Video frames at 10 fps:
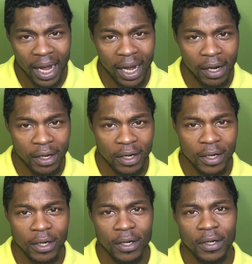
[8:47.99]

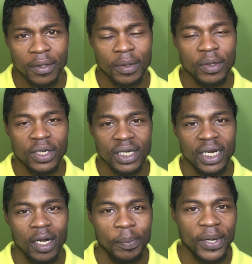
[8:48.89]
I'll
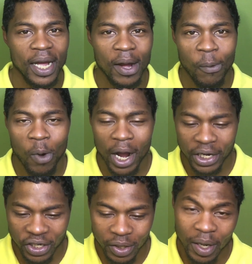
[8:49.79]
get up and I'll
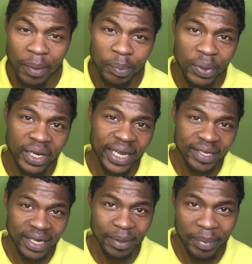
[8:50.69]
wash. But
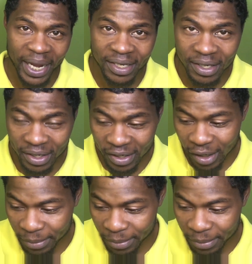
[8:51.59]
let's get back to the